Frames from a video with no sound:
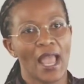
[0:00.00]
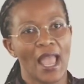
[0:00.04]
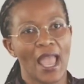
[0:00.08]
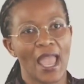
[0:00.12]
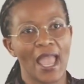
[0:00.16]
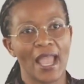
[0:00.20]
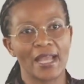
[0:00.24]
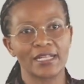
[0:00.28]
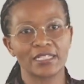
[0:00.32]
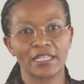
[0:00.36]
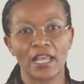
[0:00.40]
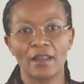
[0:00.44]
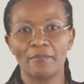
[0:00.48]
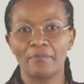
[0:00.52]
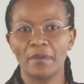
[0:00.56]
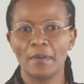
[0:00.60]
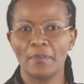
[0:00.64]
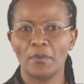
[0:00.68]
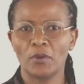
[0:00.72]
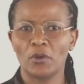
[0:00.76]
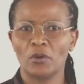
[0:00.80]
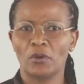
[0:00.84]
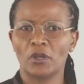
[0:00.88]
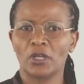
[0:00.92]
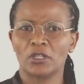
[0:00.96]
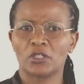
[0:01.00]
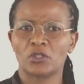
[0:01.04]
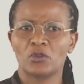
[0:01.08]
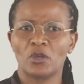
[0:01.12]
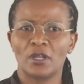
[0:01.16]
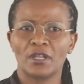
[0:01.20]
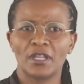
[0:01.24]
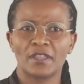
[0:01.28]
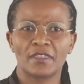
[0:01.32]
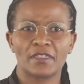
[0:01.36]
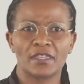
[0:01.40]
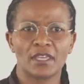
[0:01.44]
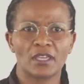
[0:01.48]
And, and people look at you
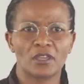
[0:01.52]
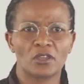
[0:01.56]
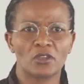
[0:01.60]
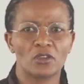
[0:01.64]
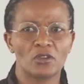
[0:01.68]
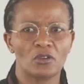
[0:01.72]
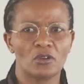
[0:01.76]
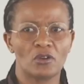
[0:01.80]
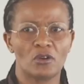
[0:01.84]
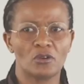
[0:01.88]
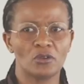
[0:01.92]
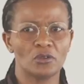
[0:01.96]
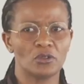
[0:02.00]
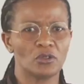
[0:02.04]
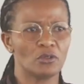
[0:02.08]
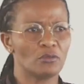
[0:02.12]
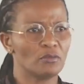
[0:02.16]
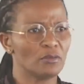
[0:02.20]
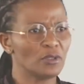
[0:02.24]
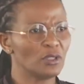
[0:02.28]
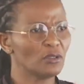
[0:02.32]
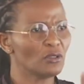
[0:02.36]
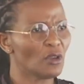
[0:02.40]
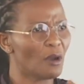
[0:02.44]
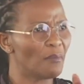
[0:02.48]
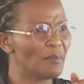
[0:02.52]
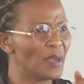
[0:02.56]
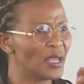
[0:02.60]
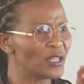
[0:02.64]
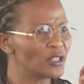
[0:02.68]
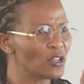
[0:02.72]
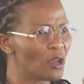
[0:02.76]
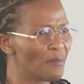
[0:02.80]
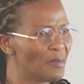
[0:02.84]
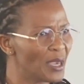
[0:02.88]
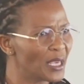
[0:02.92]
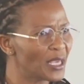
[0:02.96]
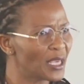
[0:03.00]
and they think, you know, you, you are
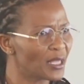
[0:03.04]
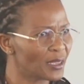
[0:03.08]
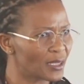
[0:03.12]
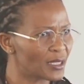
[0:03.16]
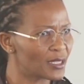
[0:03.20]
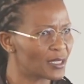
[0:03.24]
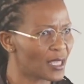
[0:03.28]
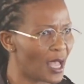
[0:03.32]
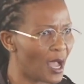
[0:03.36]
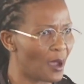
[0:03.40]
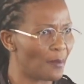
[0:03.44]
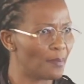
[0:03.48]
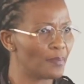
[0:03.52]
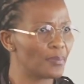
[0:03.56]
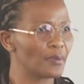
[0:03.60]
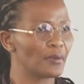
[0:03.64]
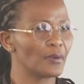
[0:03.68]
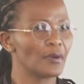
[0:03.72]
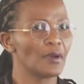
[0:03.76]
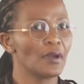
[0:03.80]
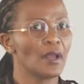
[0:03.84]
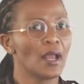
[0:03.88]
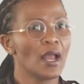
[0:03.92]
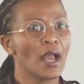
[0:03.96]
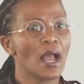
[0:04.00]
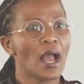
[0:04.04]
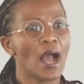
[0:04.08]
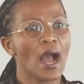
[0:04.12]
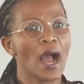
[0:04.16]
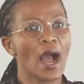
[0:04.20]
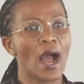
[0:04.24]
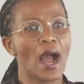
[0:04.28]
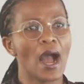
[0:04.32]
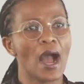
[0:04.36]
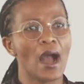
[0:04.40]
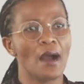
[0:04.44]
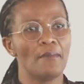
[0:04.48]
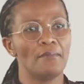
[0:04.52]
mad. You're making this up.
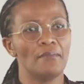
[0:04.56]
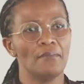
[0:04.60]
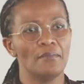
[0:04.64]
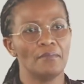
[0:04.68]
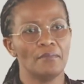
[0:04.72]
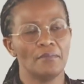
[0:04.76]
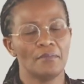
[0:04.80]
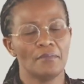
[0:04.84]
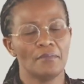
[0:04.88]
Um,